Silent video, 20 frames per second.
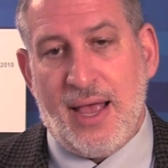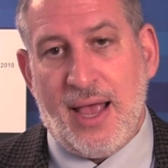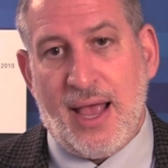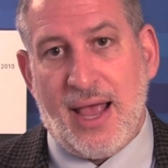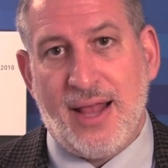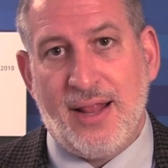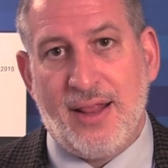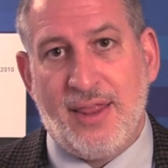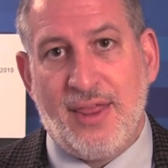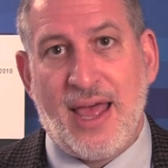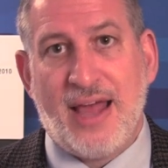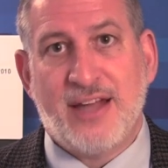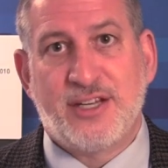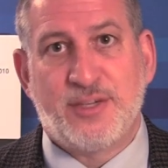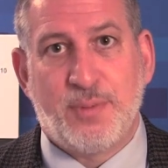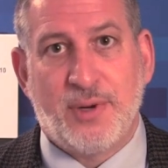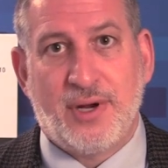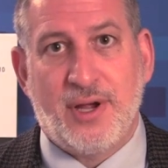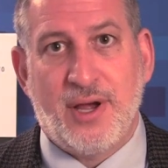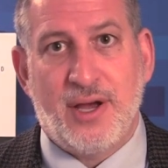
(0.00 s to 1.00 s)
And that's
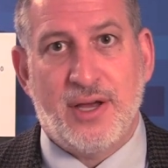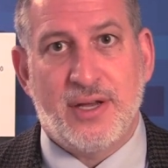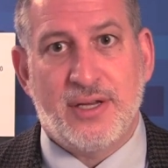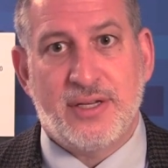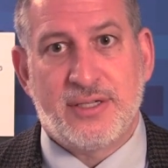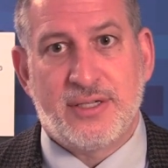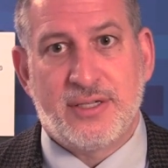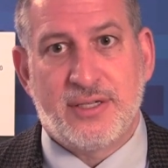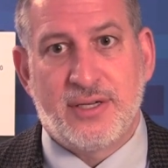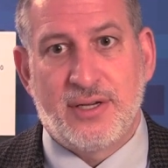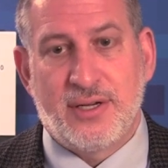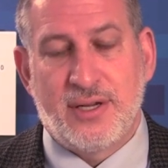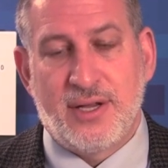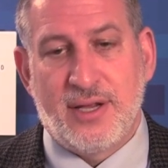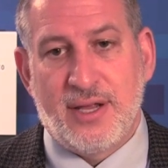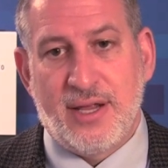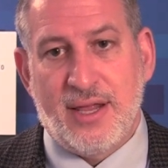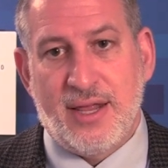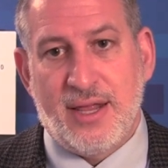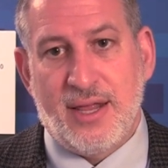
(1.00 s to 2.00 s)
because
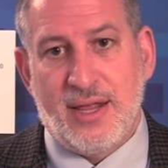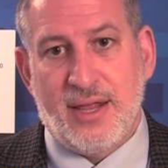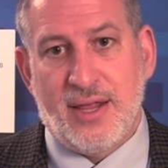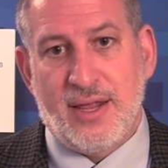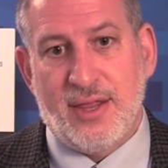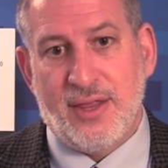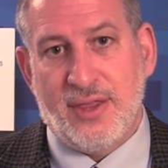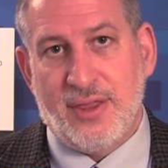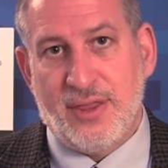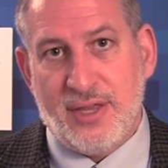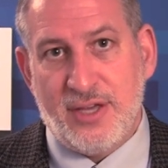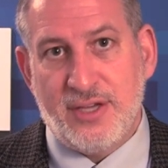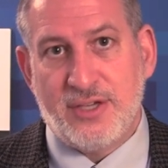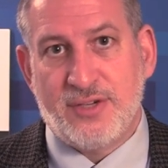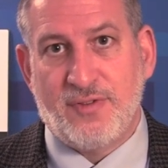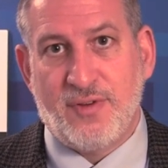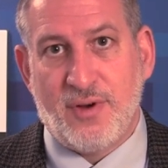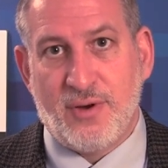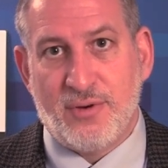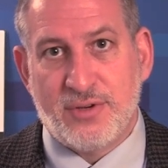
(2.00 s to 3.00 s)
these
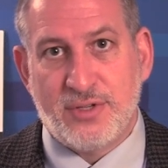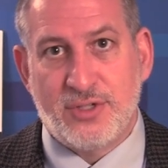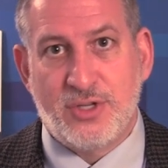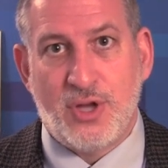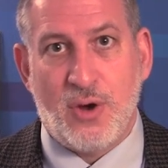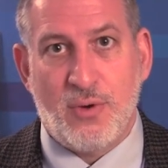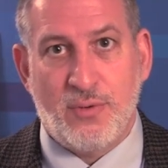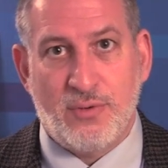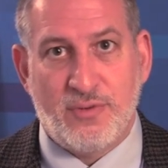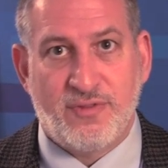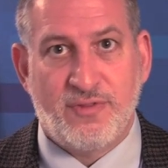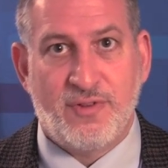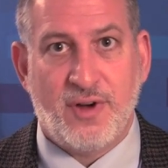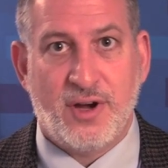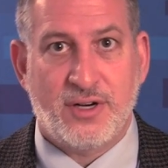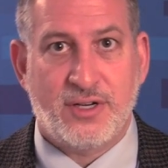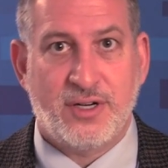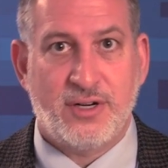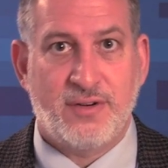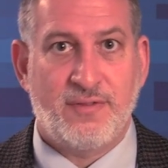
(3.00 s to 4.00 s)
folks don't
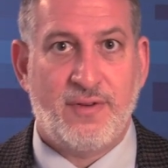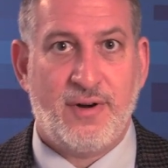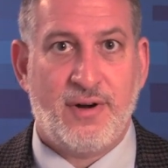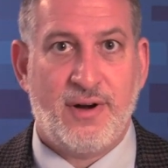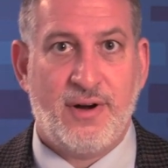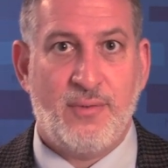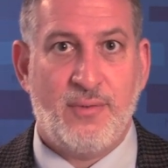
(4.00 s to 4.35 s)
function very